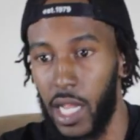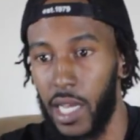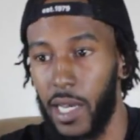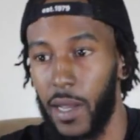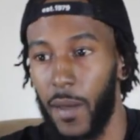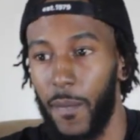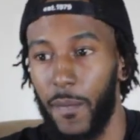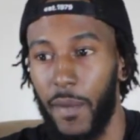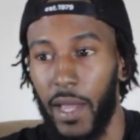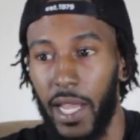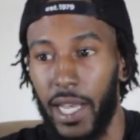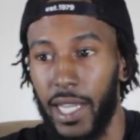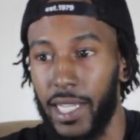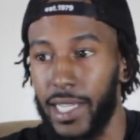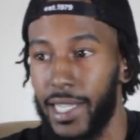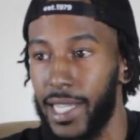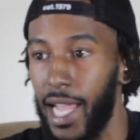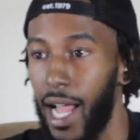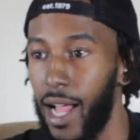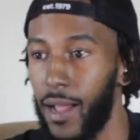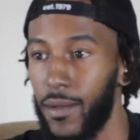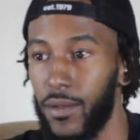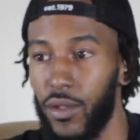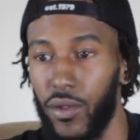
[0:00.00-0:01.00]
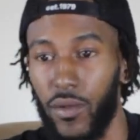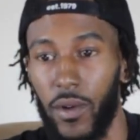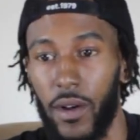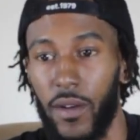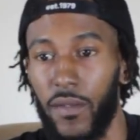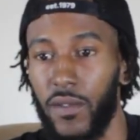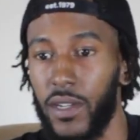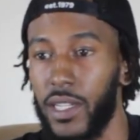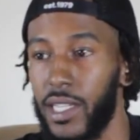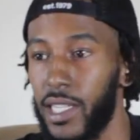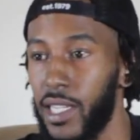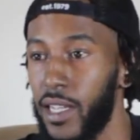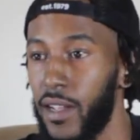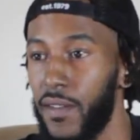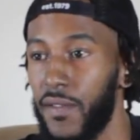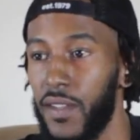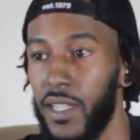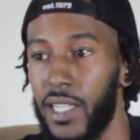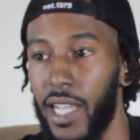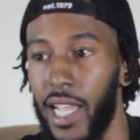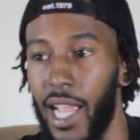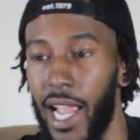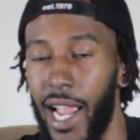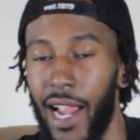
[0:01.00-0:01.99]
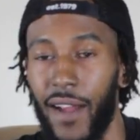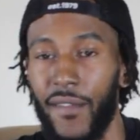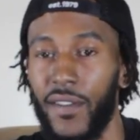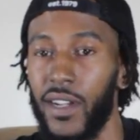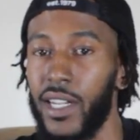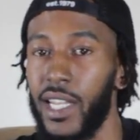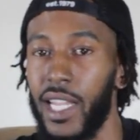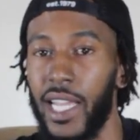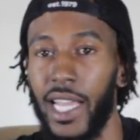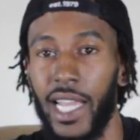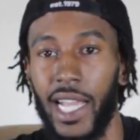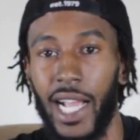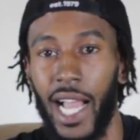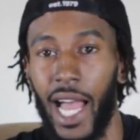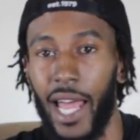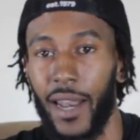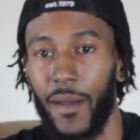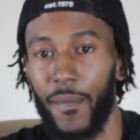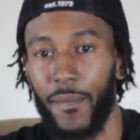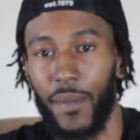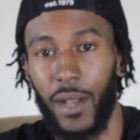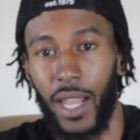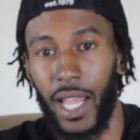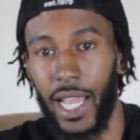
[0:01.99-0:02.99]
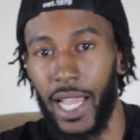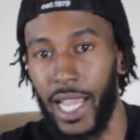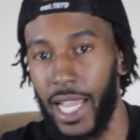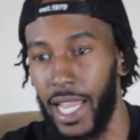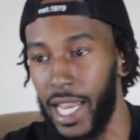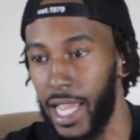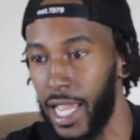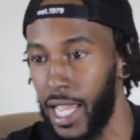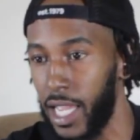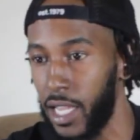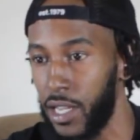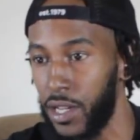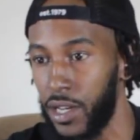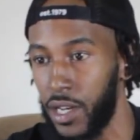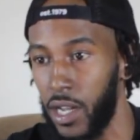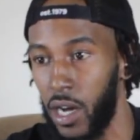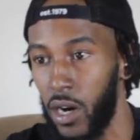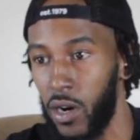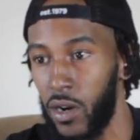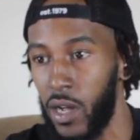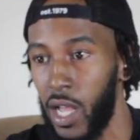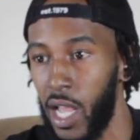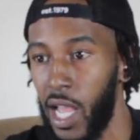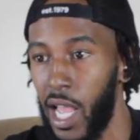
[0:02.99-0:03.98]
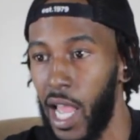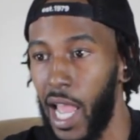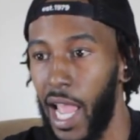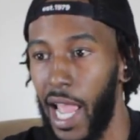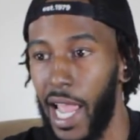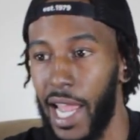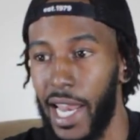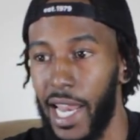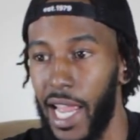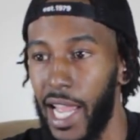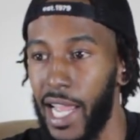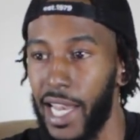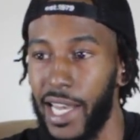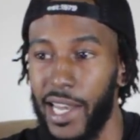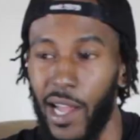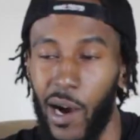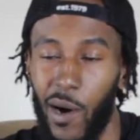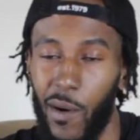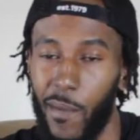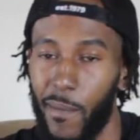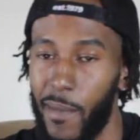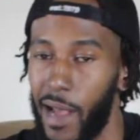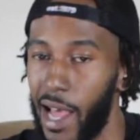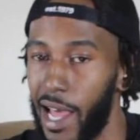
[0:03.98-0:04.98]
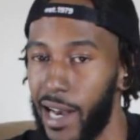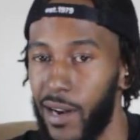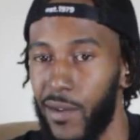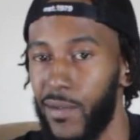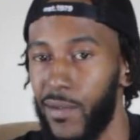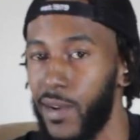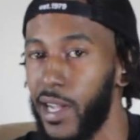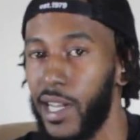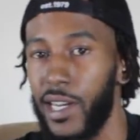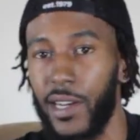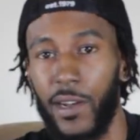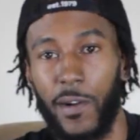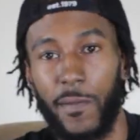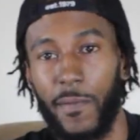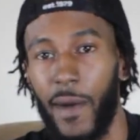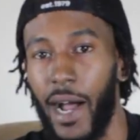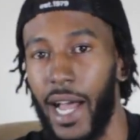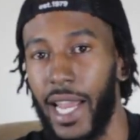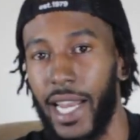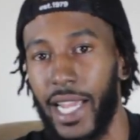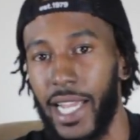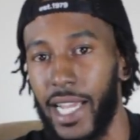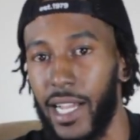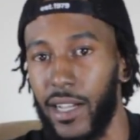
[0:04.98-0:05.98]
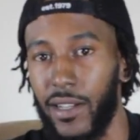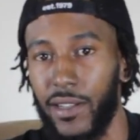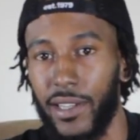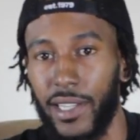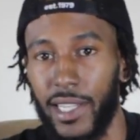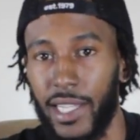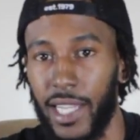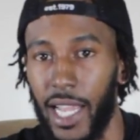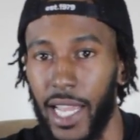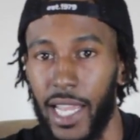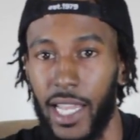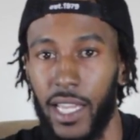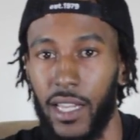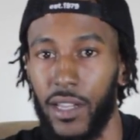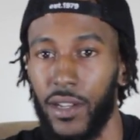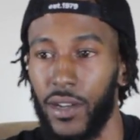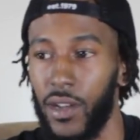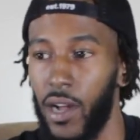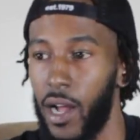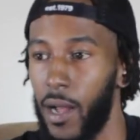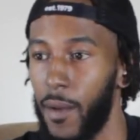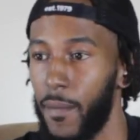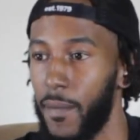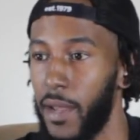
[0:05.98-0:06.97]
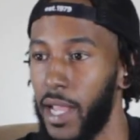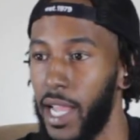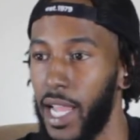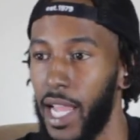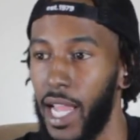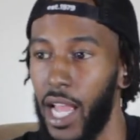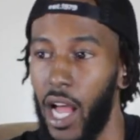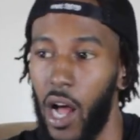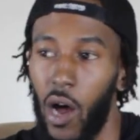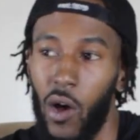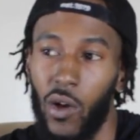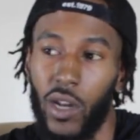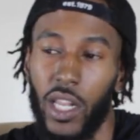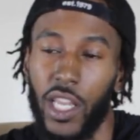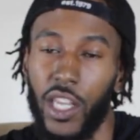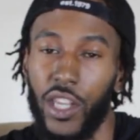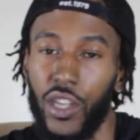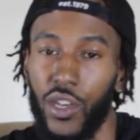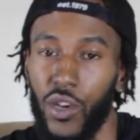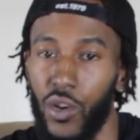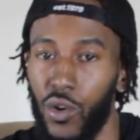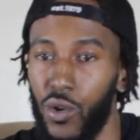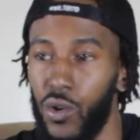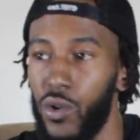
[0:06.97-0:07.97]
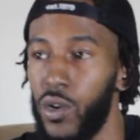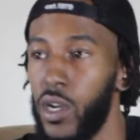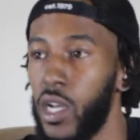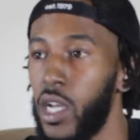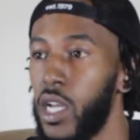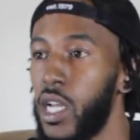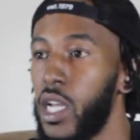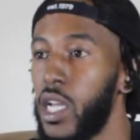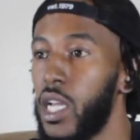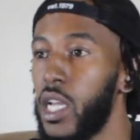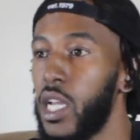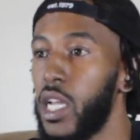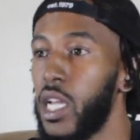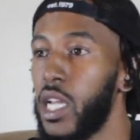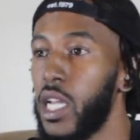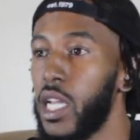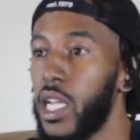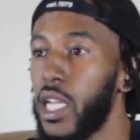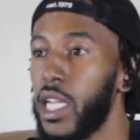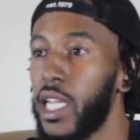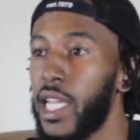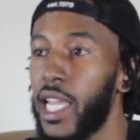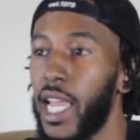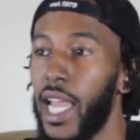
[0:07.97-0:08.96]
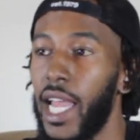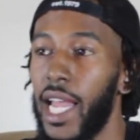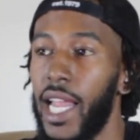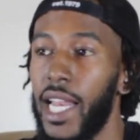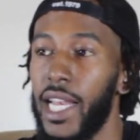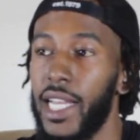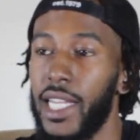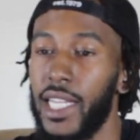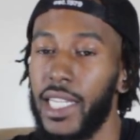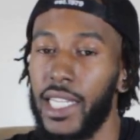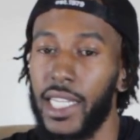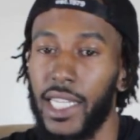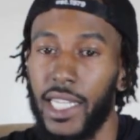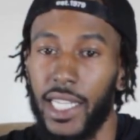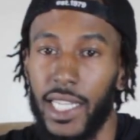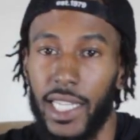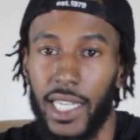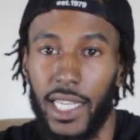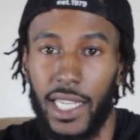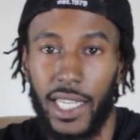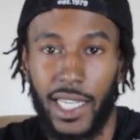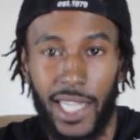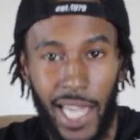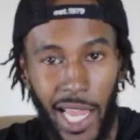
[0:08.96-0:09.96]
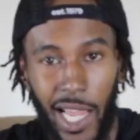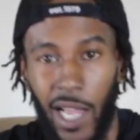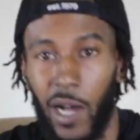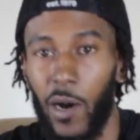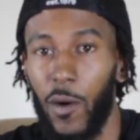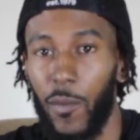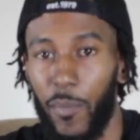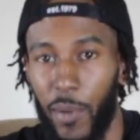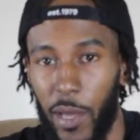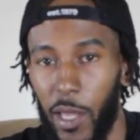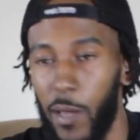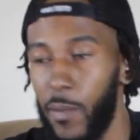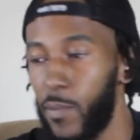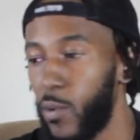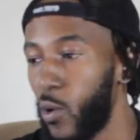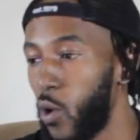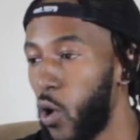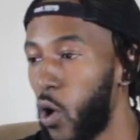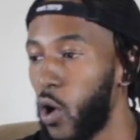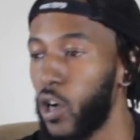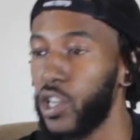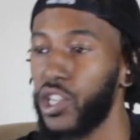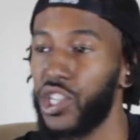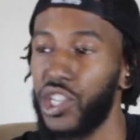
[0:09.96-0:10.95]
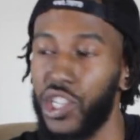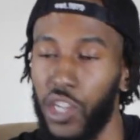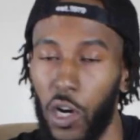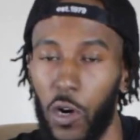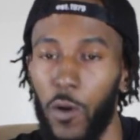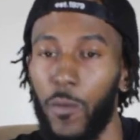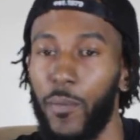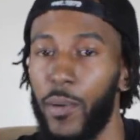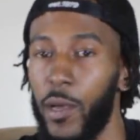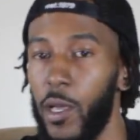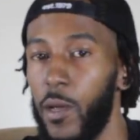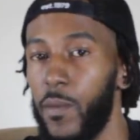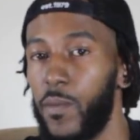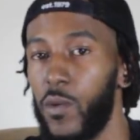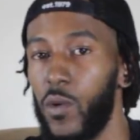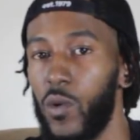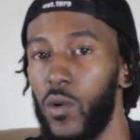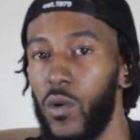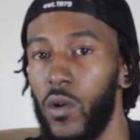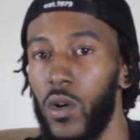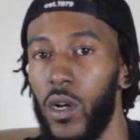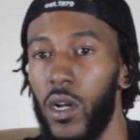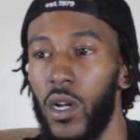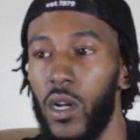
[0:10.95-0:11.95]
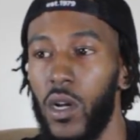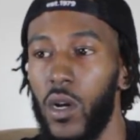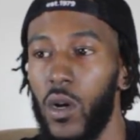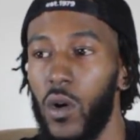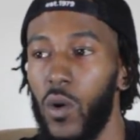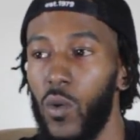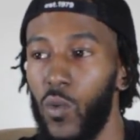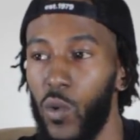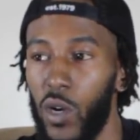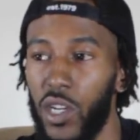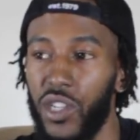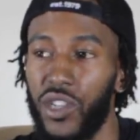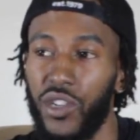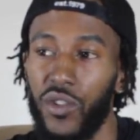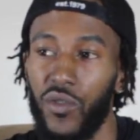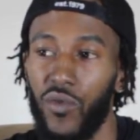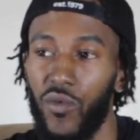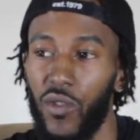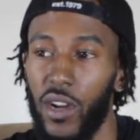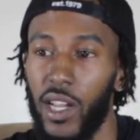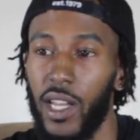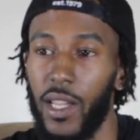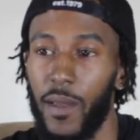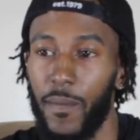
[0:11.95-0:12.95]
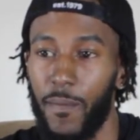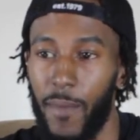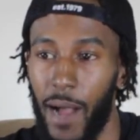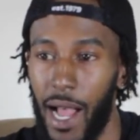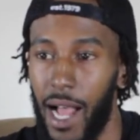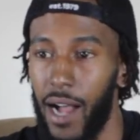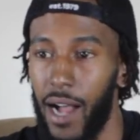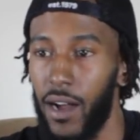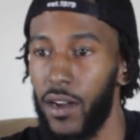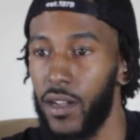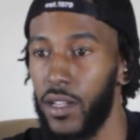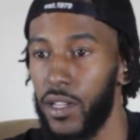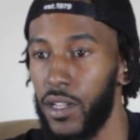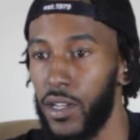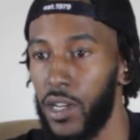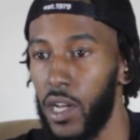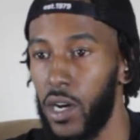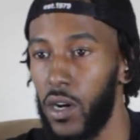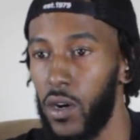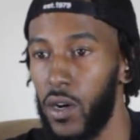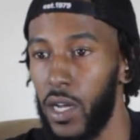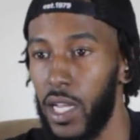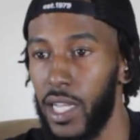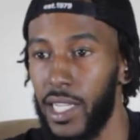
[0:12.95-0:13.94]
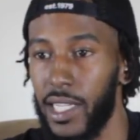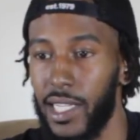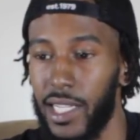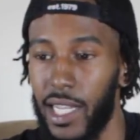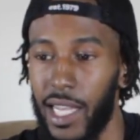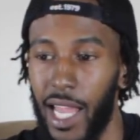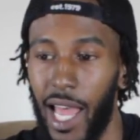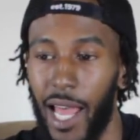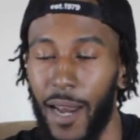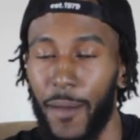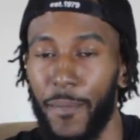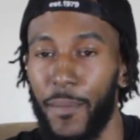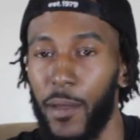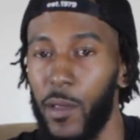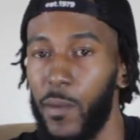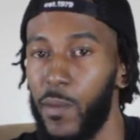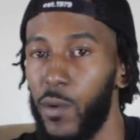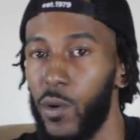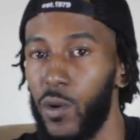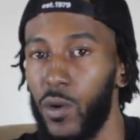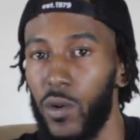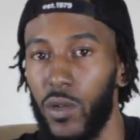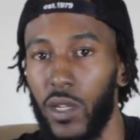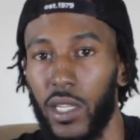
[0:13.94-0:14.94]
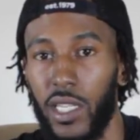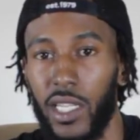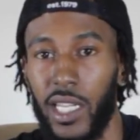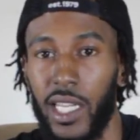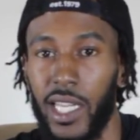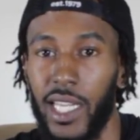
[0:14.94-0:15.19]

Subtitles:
Done been the top 3 receivers in every league I done played in. You know, it don't matter what nobody else say, you know what I mean? Only you can tell people or show people what you really about. You know, it's a lot of people to